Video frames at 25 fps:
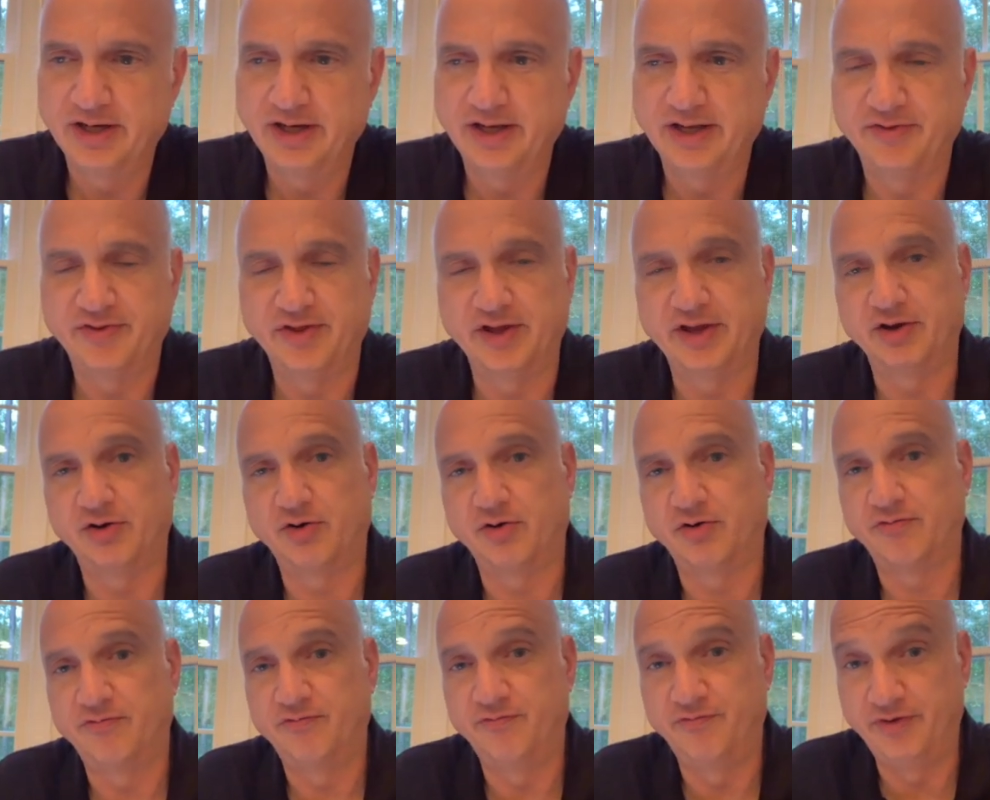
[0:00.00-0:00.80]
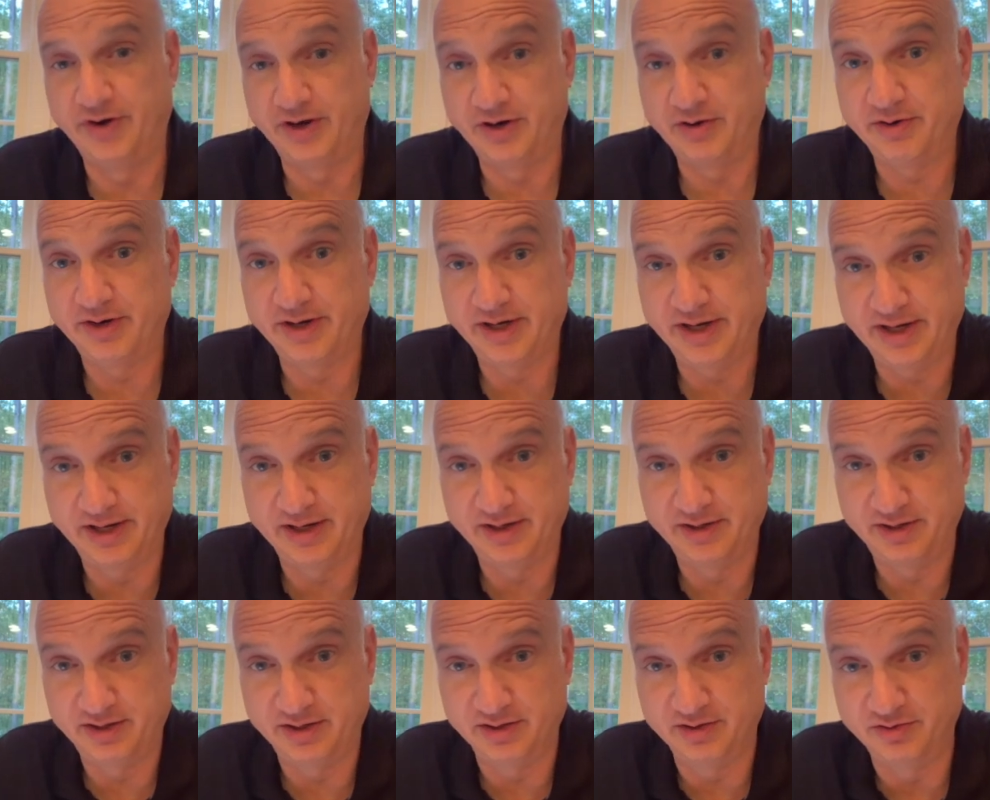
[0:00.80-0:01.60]
They are very
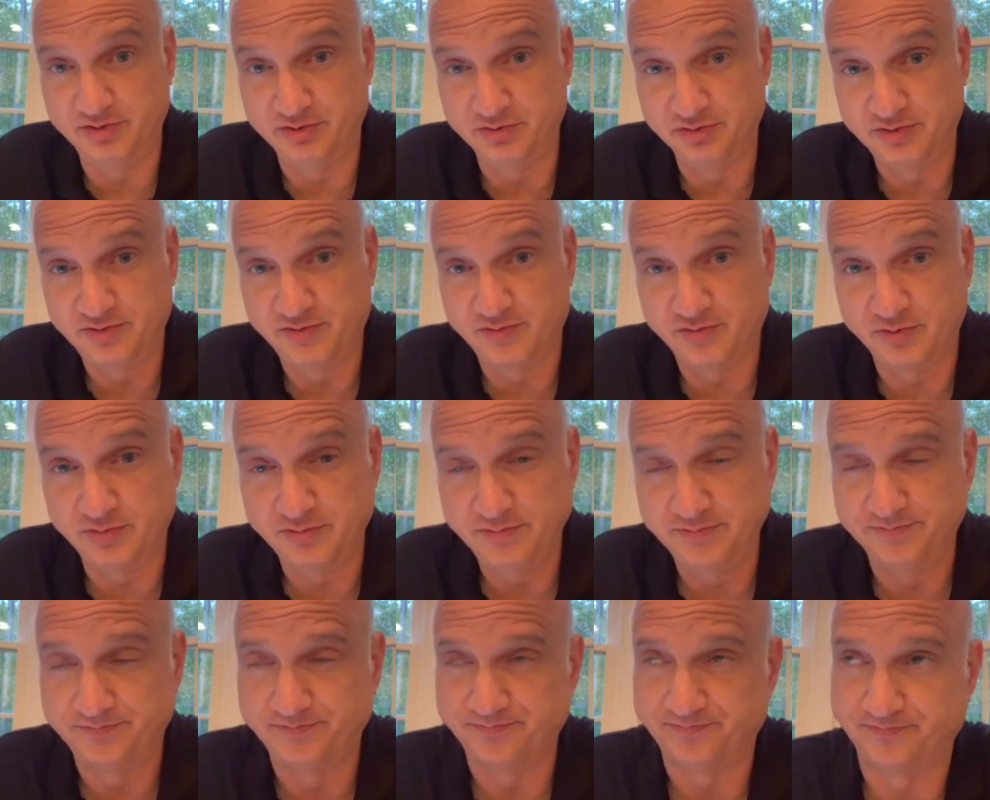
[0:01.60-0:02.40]
handy and useful